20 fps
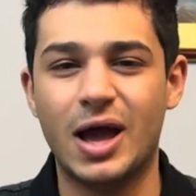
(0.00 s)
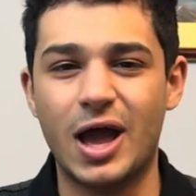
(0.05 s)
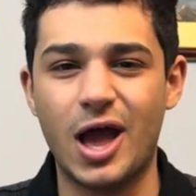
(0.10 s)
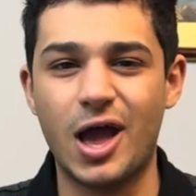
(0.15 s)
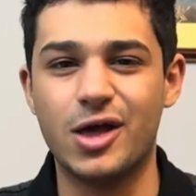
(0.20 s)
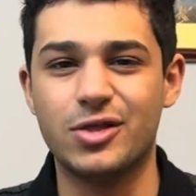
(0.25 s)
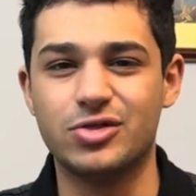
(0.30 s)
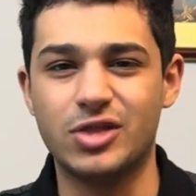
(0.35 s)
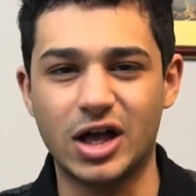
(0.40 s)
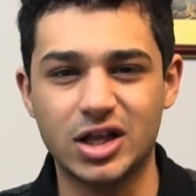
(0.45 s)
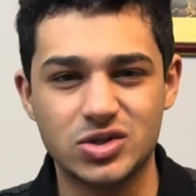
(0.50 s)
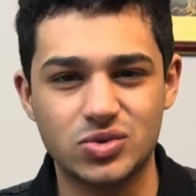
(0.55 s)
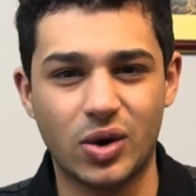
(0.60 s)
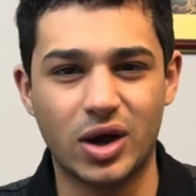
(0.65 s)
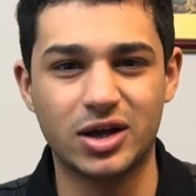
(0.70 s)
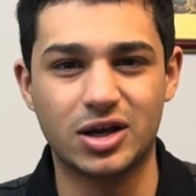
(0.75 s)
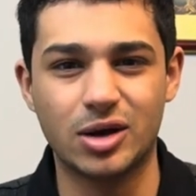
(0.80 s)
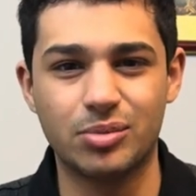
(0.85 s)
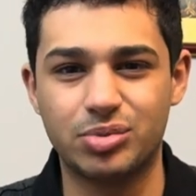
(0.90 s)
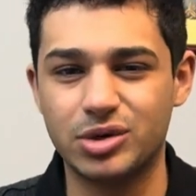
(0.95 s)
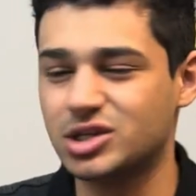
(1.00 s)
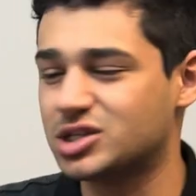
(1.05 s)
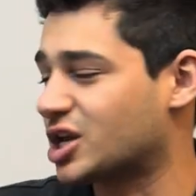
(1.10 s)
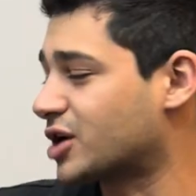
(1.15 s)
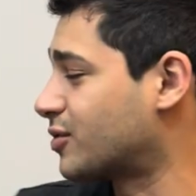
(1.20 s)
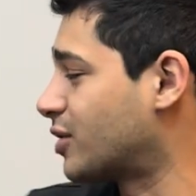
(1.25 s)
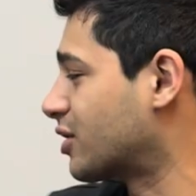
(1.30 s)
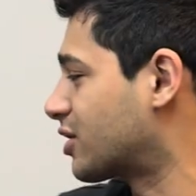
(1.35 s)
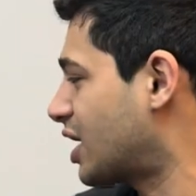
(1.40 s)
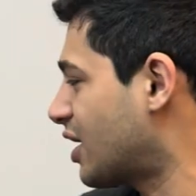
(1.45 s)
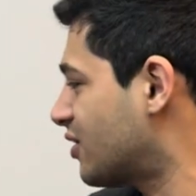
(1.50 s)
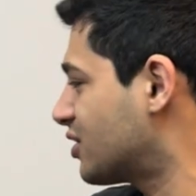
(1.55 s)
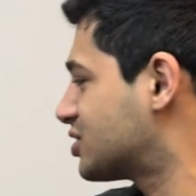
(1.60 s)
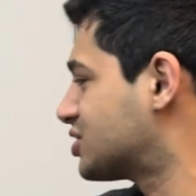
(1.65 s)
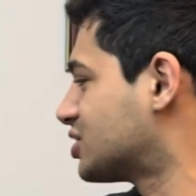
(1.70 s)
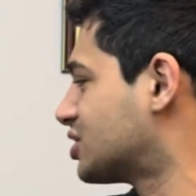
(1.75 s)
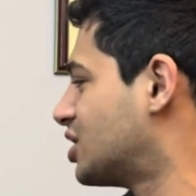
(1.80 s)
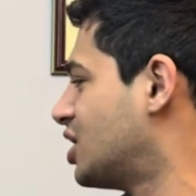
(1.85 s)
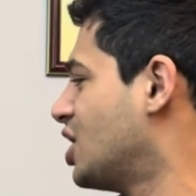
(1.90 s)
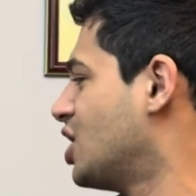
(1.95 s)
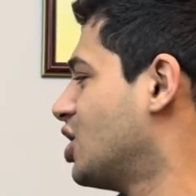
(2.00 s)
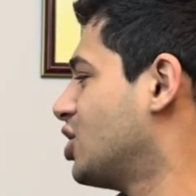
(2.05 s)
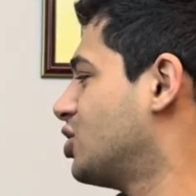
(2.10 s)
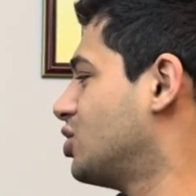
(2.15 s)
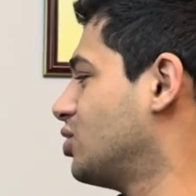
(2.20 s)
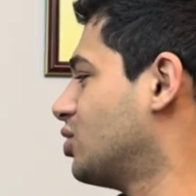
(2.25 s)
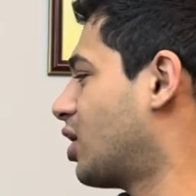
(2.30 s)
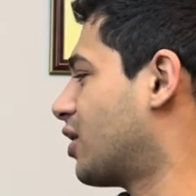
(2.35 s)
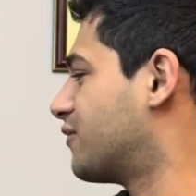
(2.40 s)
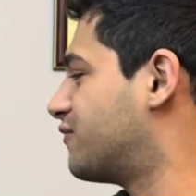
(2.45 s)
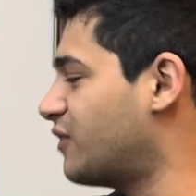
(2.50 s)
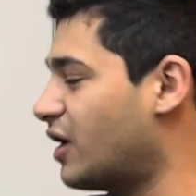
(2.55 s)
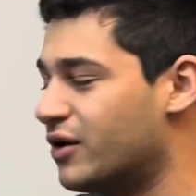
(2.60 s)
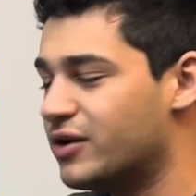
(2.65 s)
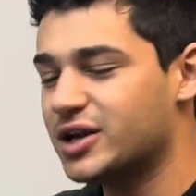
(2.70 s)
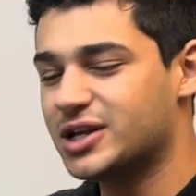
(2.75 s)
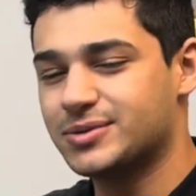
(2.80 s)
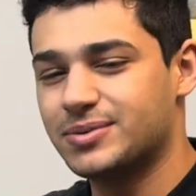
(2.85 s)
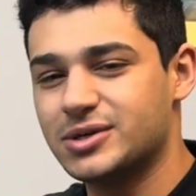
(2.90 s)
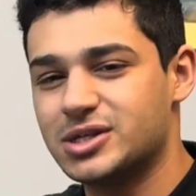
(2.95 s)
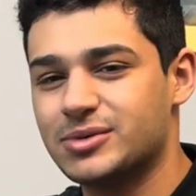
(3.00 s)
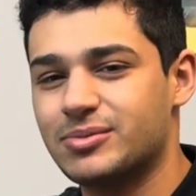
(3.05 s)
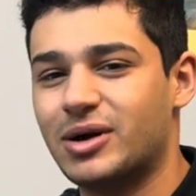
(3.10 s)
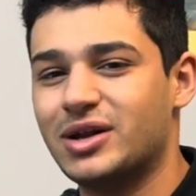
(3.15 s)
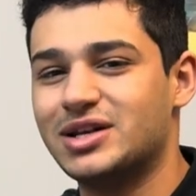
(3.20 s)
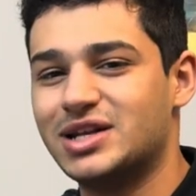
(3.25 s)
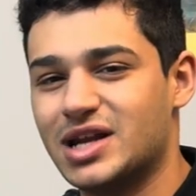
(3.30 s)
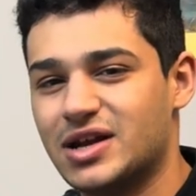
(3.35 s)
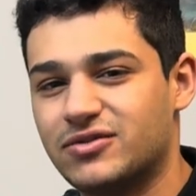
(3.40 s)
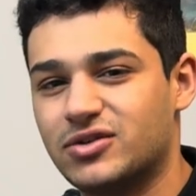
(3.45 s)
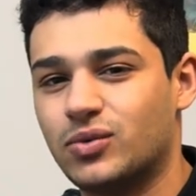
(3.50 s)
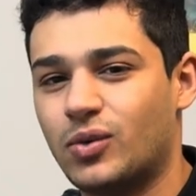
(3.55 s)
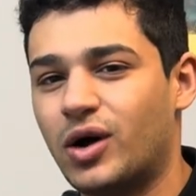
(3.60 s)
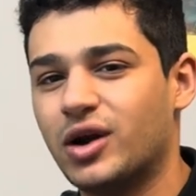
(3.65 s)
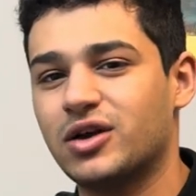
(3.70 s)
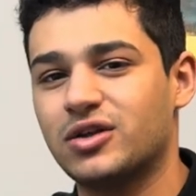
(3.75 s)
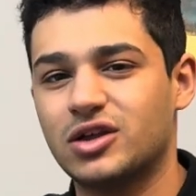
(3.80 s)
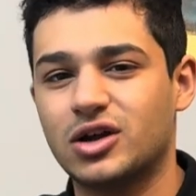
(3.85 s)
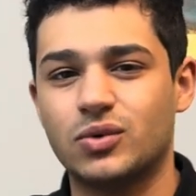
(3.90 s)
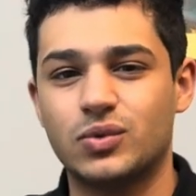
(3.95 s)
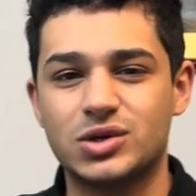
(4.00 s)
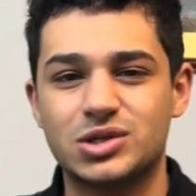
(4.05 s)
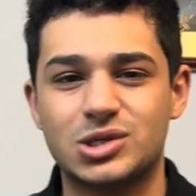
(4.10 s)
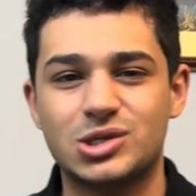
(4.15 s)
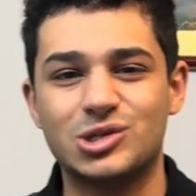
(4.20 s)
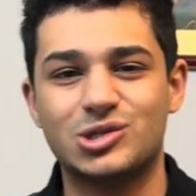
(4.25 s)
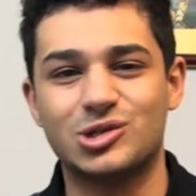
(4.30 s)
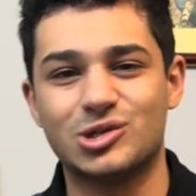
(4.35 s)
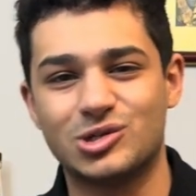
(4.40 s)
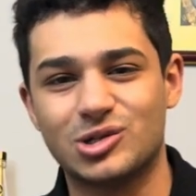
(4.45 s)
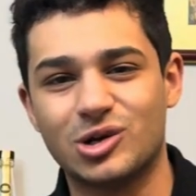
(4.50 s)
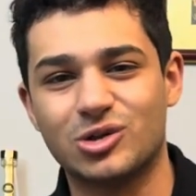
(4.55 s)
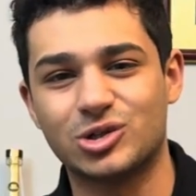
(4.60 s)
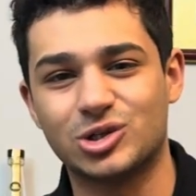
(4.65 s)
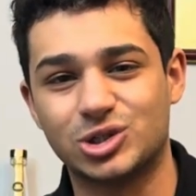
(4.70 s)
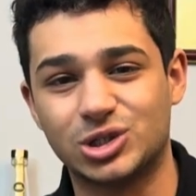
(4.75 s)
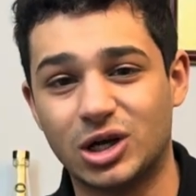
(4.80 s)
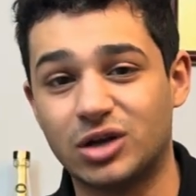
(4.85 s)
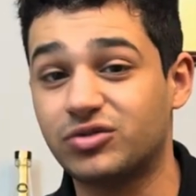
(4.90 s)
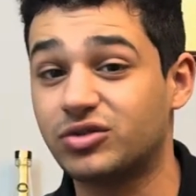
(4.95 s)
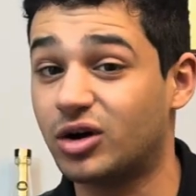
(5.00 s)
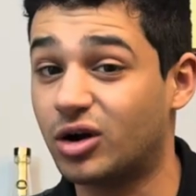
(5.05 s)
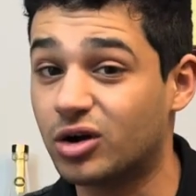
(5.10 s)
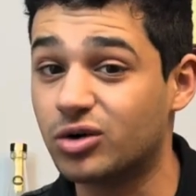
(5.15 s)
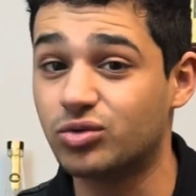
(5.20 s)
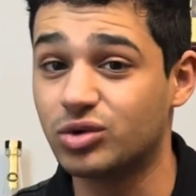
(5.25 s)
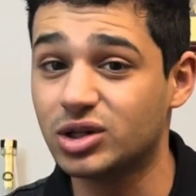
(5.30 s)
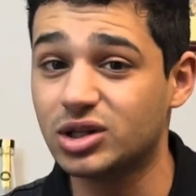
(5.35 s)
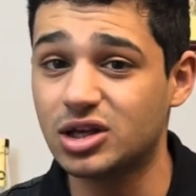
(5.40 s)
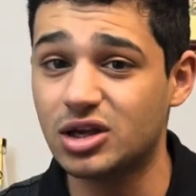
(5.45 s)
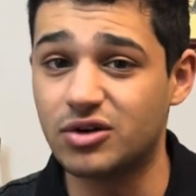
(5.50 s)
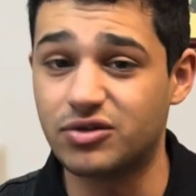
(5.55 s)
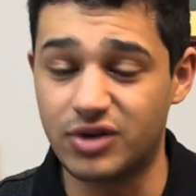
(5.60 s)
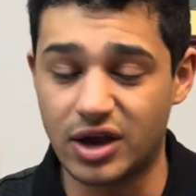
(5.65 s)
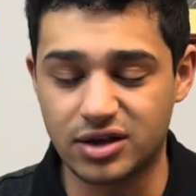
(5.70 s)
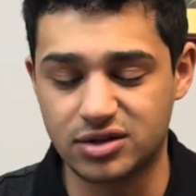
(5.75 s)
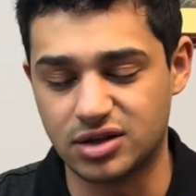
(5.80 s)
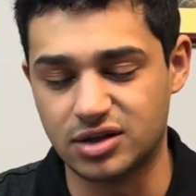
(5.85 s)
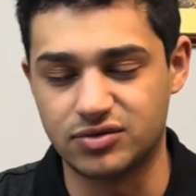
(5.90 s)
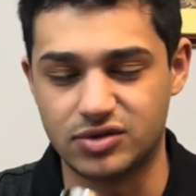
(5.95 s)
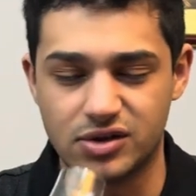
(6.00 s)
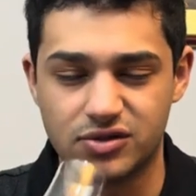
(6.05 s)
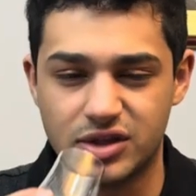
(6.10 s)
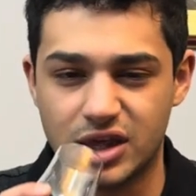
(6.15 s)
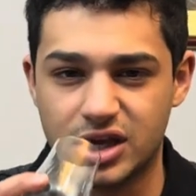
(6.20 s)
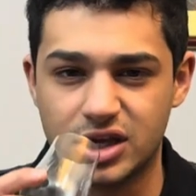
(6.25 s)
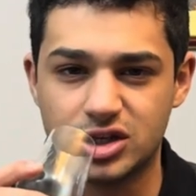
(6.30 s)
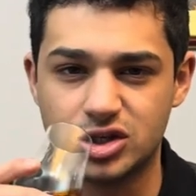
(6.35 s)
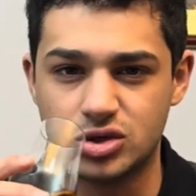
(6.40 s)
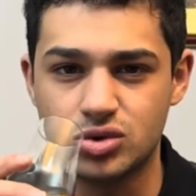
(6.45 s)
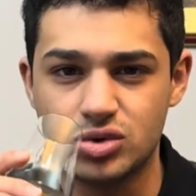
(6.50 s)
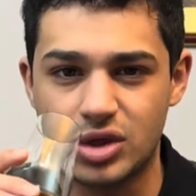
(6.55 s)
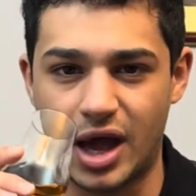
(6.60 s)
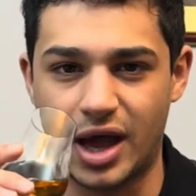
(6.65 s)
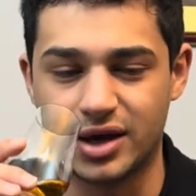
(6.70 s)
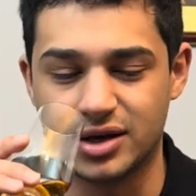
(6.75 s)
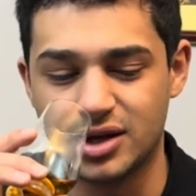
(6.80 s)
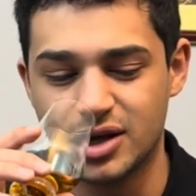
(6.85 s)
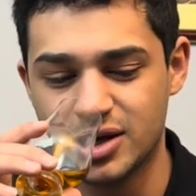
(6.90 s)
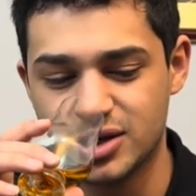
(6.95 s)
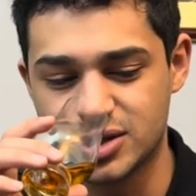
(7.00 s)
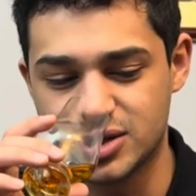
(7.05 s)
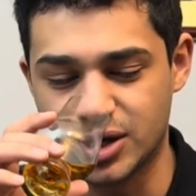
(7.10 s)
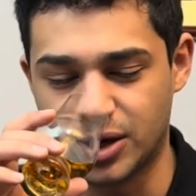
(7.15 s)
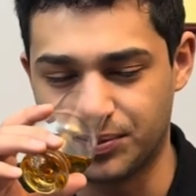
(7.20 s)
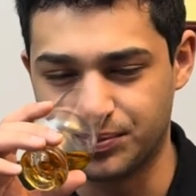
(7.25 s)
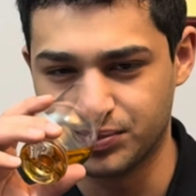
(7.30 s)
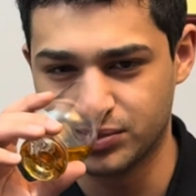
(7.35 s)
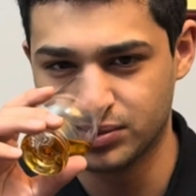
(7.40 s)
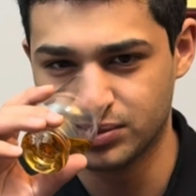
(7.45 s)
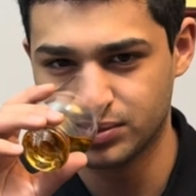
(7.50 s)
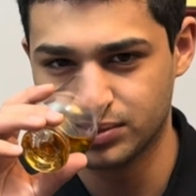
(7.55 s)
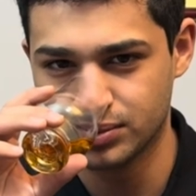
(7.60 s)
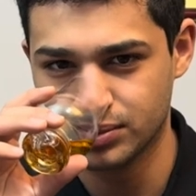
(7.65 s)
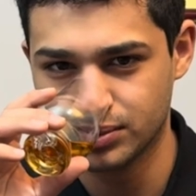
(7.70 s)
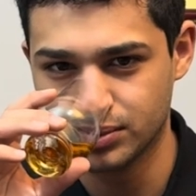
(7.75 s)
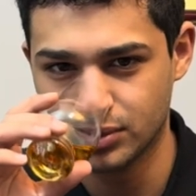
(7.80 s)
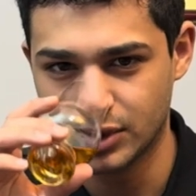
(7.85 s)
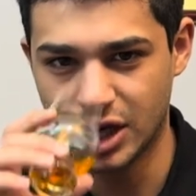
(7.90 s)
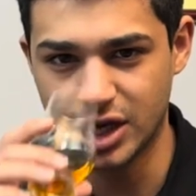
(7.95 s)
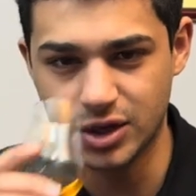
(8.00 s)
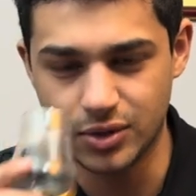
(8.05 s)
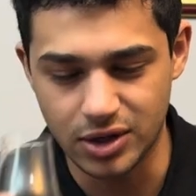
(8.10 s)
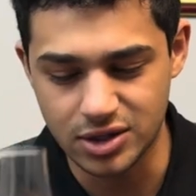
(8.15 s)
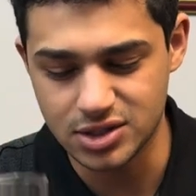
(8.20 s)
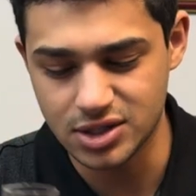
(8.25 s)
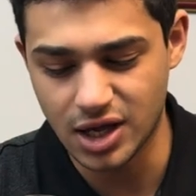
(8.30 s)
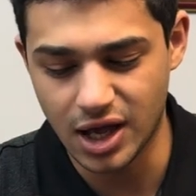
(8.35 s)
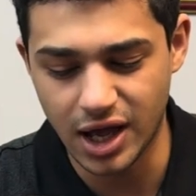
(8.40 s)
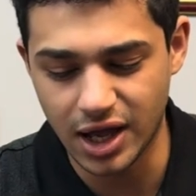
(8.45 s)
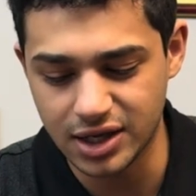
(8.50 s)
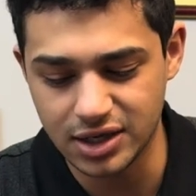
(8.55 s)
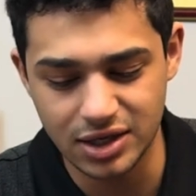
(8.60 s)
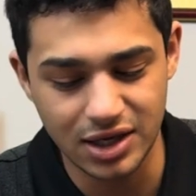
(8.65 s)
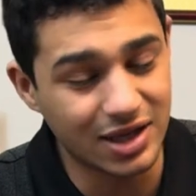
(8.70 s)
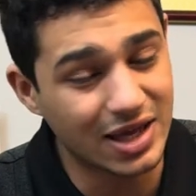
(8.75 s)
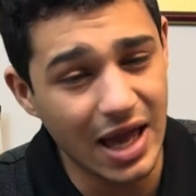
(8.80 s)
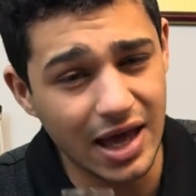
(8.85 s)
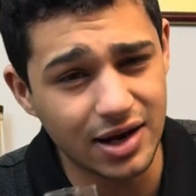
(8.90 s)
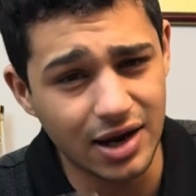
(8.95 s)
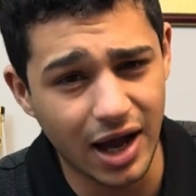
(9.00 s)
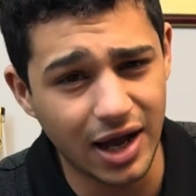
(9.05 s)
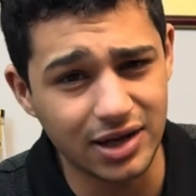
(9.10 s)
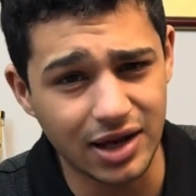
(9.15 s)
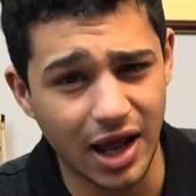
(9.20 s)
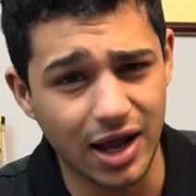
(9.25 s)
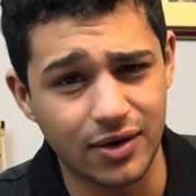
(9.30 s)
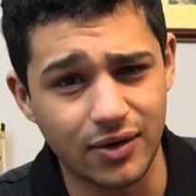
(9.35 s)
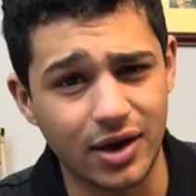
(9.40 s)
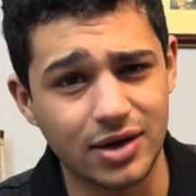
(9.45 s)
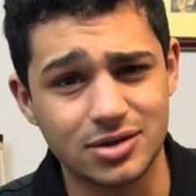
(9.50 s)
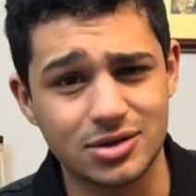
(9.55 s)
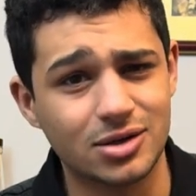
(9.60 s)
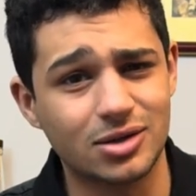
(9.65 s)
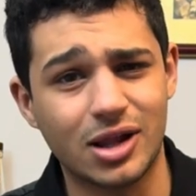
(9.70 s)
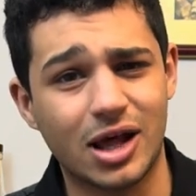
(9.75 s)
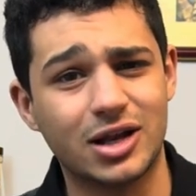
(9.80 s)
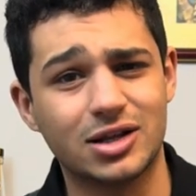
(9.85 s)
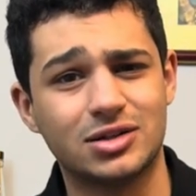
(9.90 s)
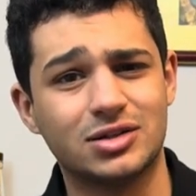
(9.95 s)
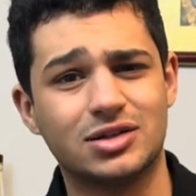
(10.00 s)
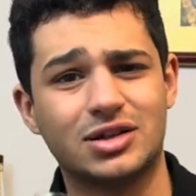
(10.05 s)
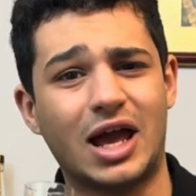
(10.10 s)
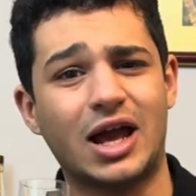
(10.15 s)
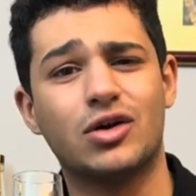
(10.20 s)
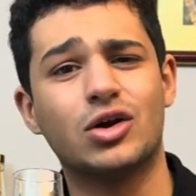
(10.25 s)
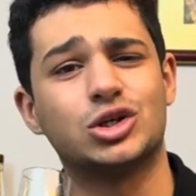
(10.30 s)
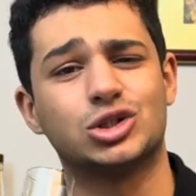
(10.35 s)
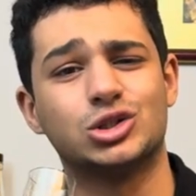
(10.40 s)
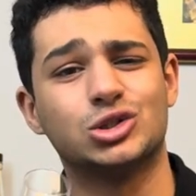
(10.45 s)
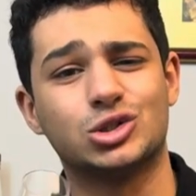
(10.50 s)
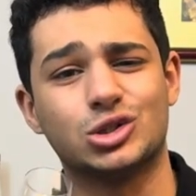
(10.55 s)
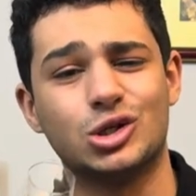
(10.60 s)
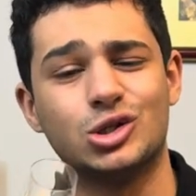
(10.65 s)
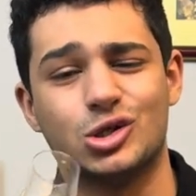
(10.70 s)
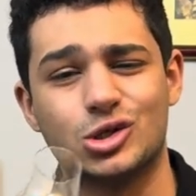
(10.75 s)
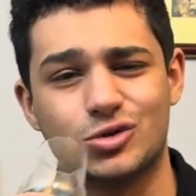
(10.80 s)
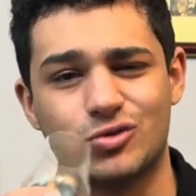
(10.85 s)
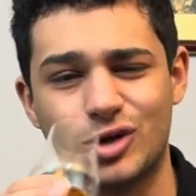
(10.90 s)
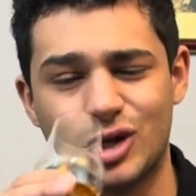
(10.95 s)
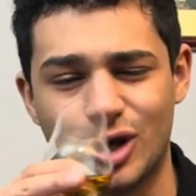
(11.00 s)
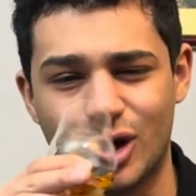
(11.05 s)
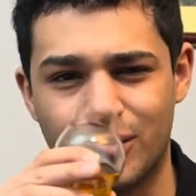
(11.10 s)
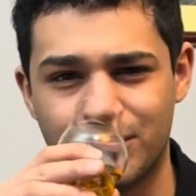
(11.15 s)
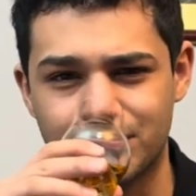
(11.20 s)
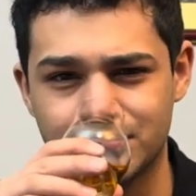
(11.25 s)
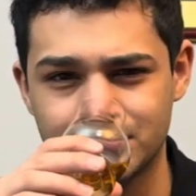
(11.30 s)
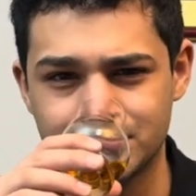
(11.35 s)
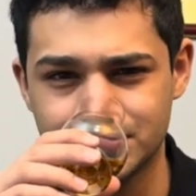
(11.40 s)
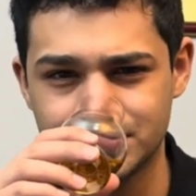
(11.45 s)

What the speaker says: And that's why companies like Rare Character, who are very explicit about never wanting their whiskeys to sit on the shelf are really effective if they can do that. So, anyways, I digress. There are a lot of digressions in this video.